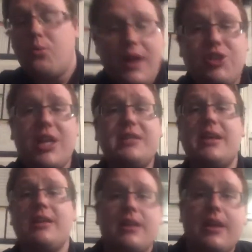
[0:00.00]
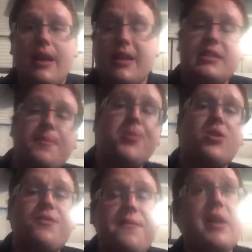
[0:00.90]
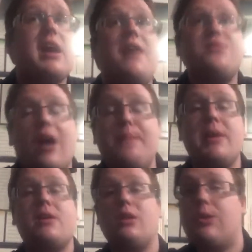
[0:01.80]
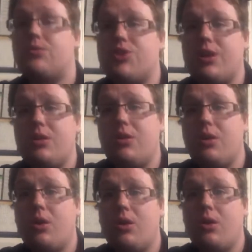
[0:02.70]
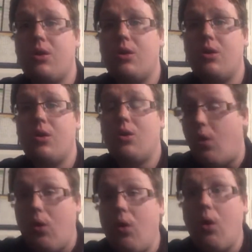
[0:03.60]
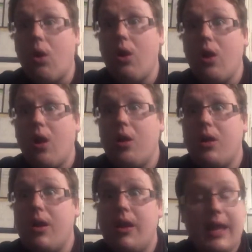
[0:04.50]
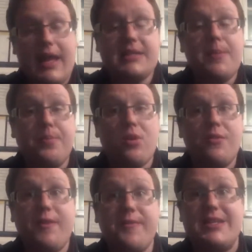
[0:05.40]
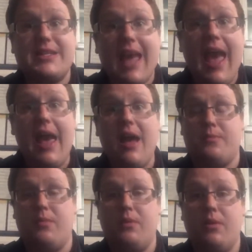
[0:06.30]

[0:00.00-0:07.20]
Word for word: Which is it? Is it proof of the cover up and collusion? Or is it proof of the scam?